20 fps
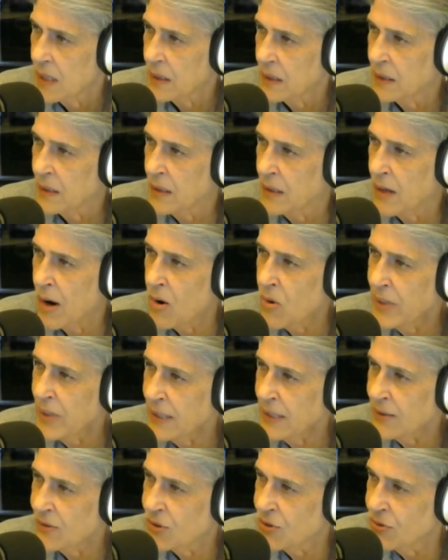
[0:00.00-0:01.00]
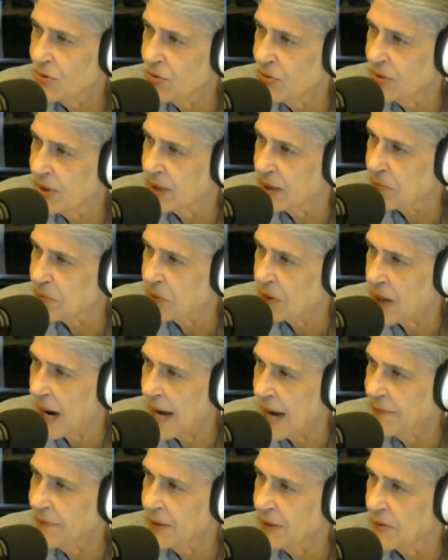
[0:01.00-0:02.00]
going to the
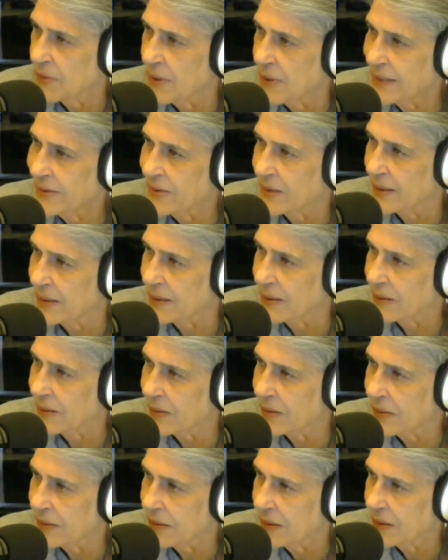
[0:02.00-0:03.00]
private residence